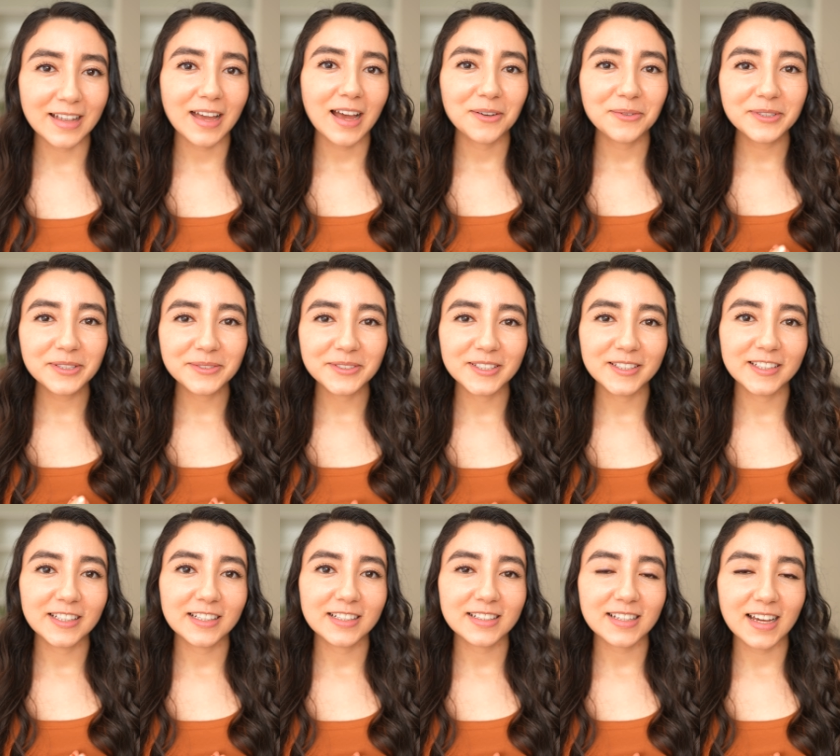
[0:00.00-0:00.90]
I was
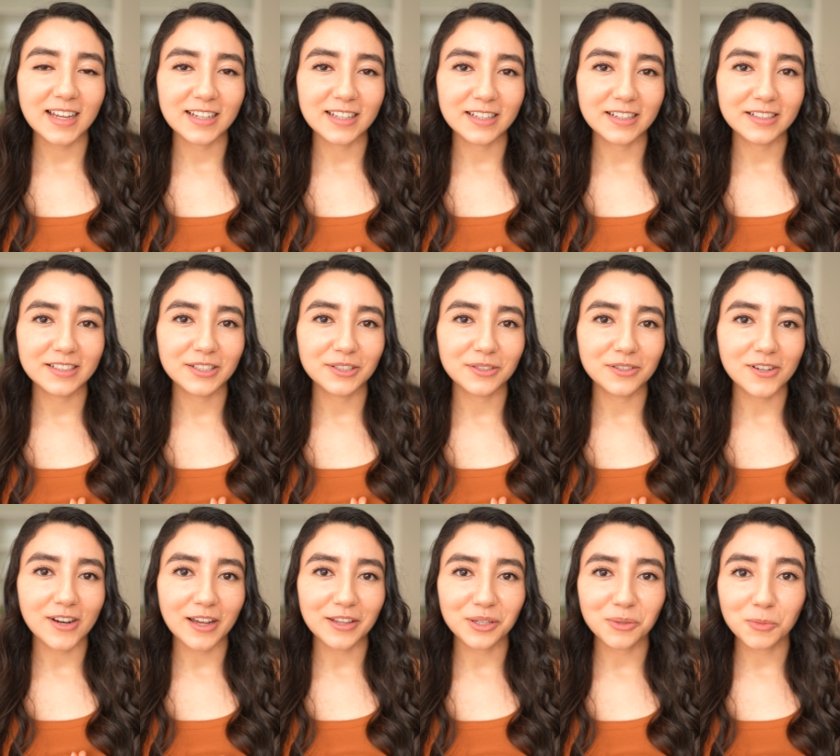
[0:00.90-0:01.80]
really excited to
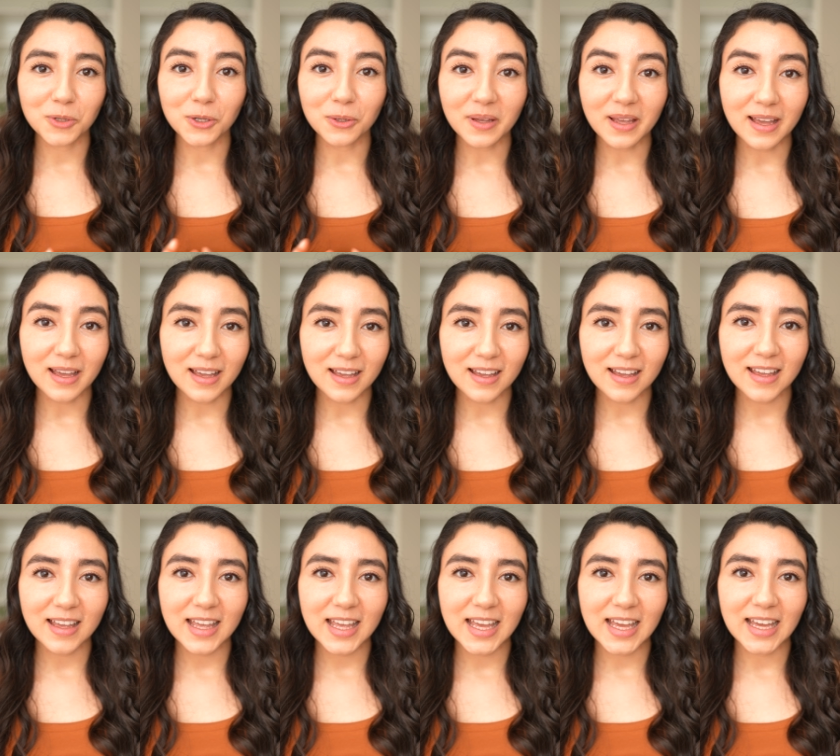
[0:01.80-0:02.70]
try the poke
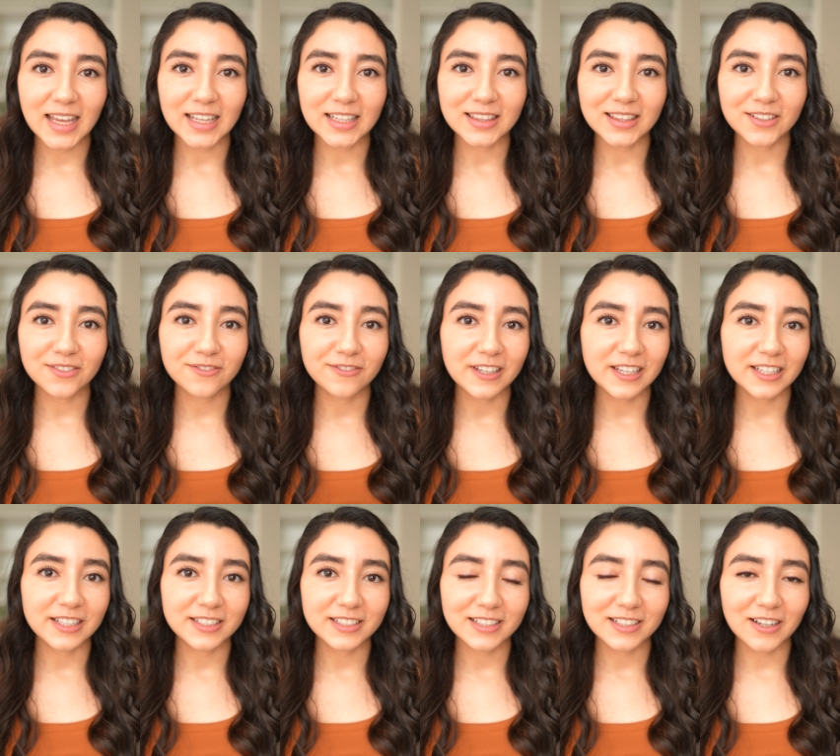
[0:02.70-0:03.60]
and the
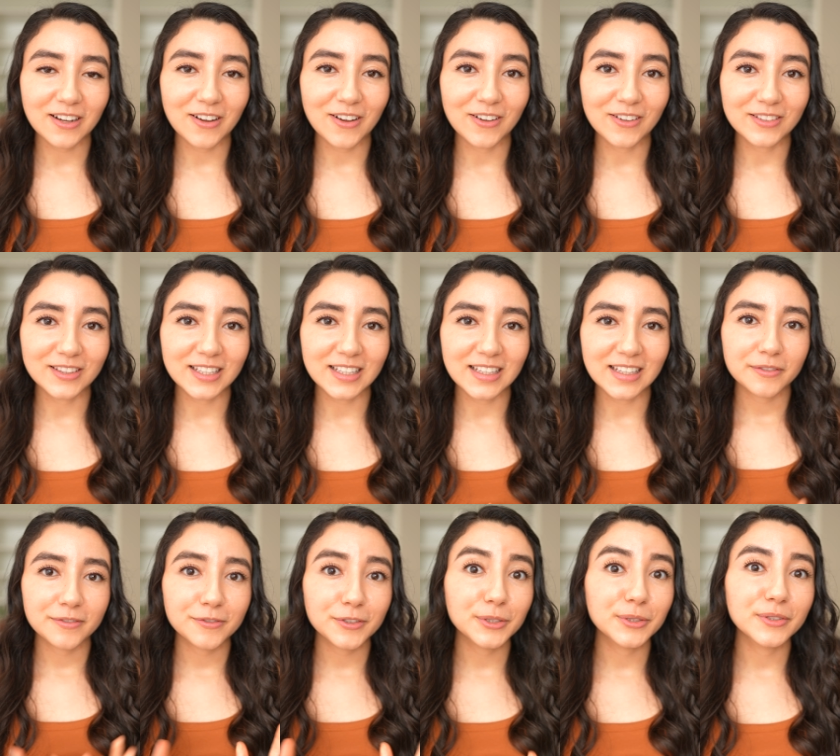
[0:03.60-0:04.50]
fish and all the
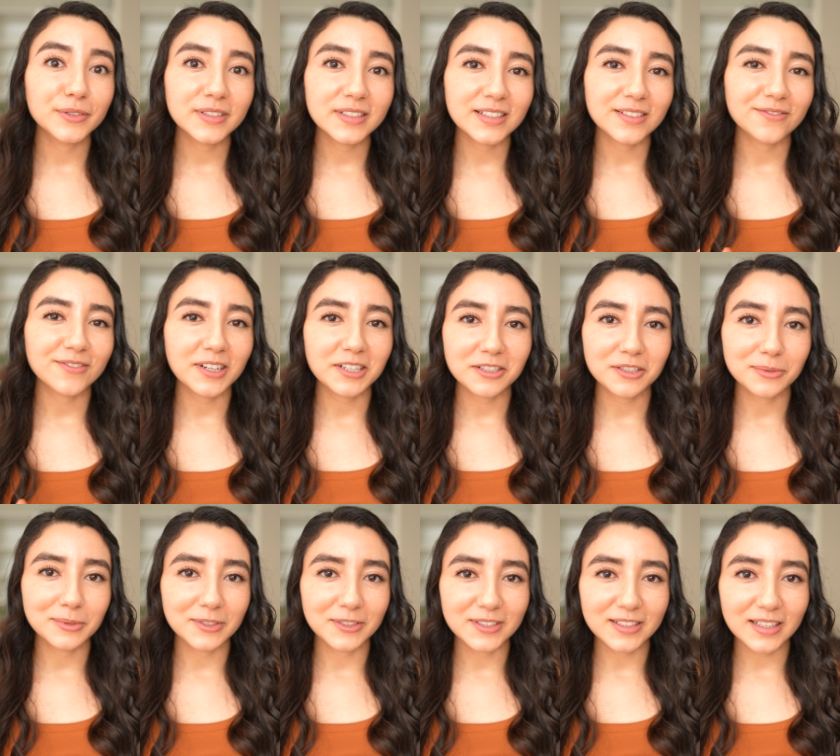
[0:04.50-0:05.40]
fruits and
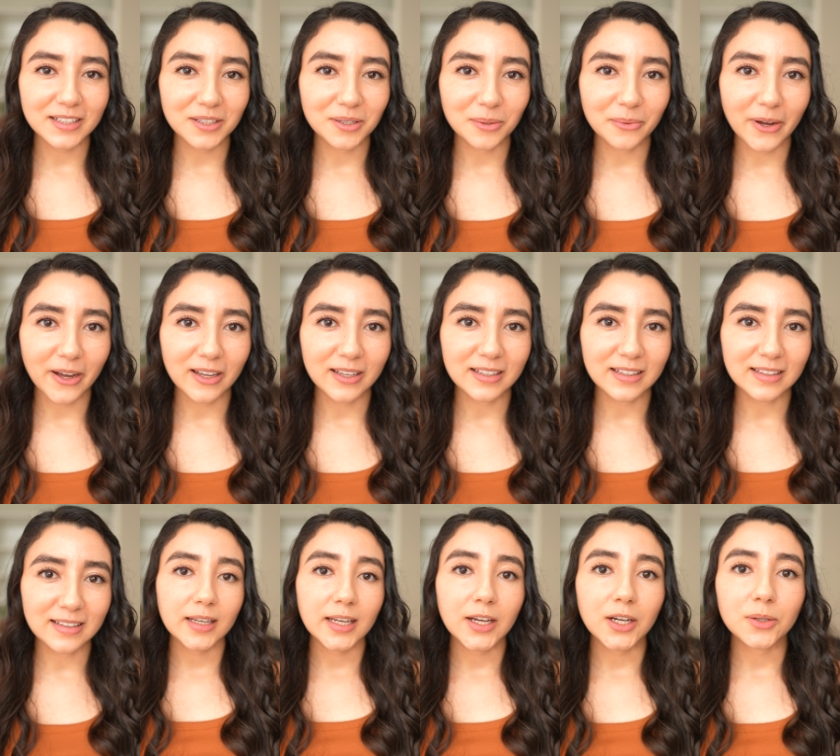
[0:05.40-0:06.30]
vegetables in
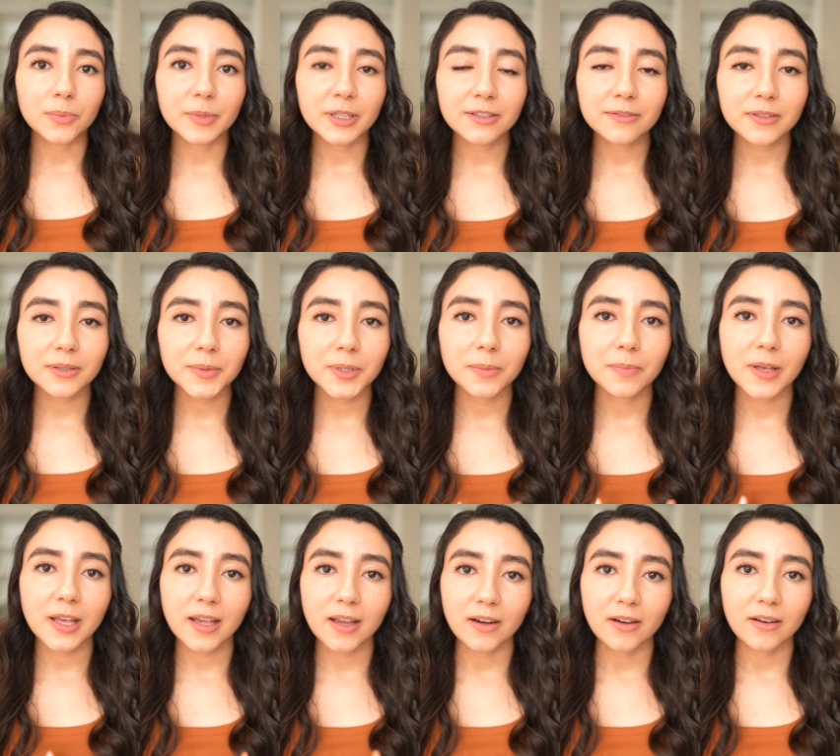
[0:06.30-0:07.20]
Hawaii. Now, being from the
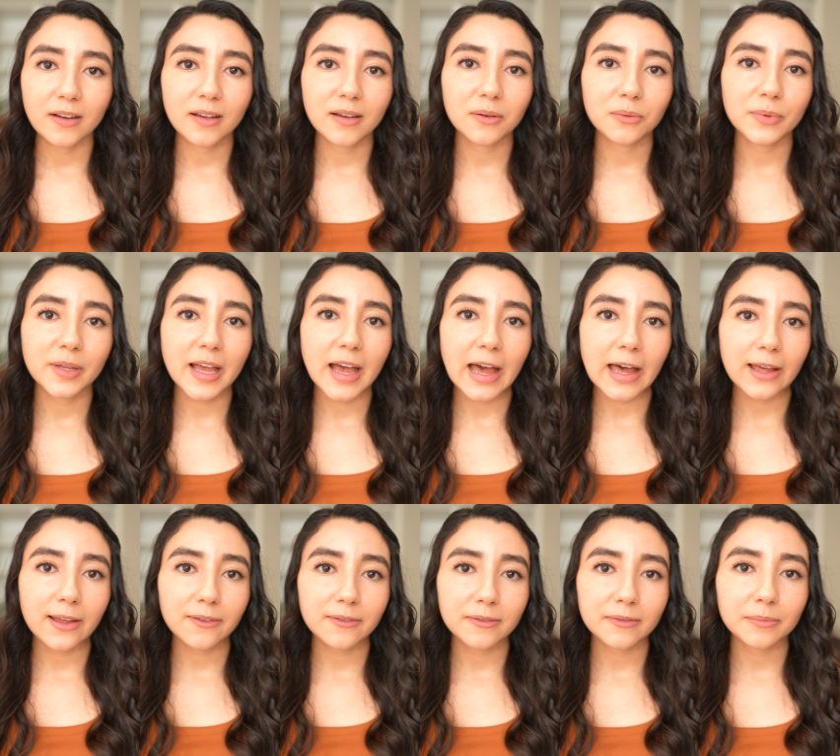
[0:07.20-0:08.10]
Bay Area, we
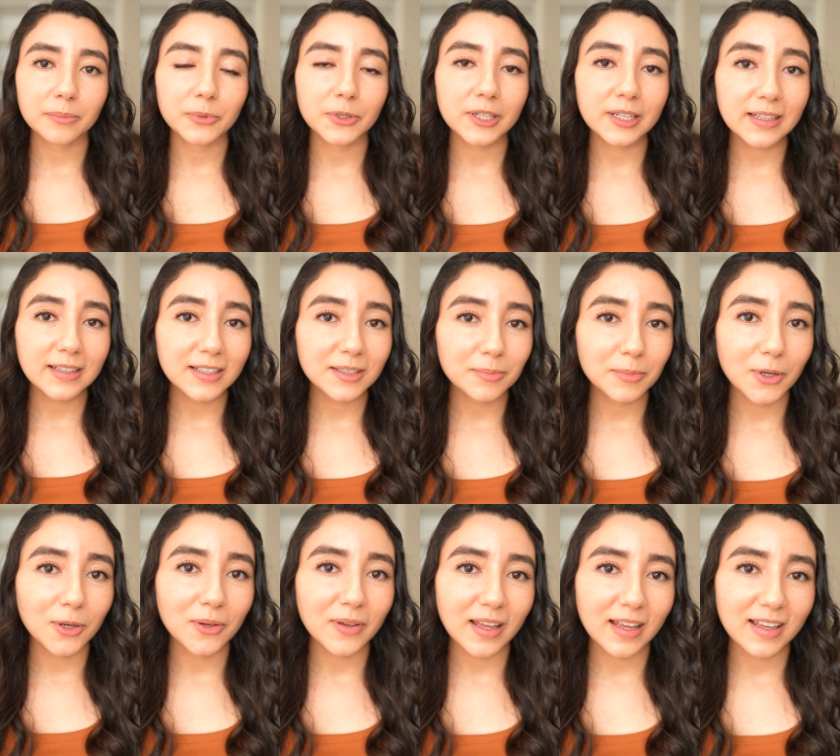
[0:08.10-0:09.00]
have pretty good
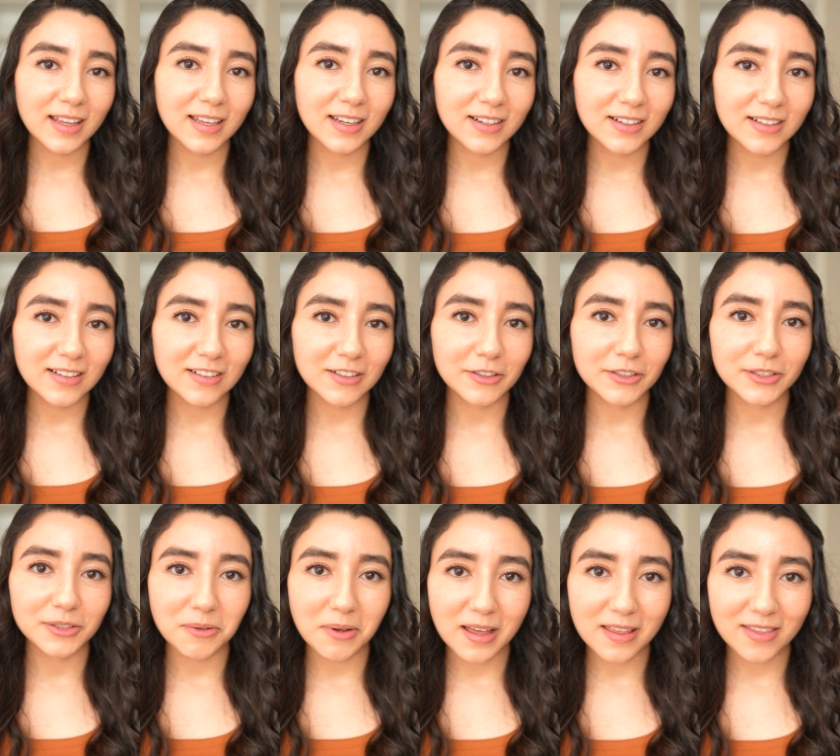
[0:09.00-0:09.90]
poke here, or
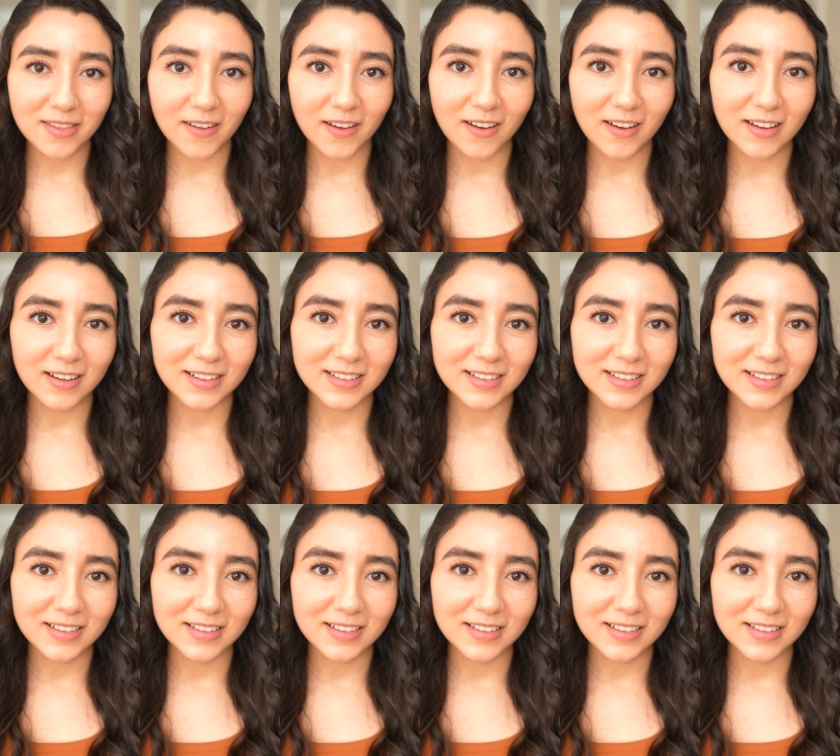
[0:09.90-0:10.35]
so I thought,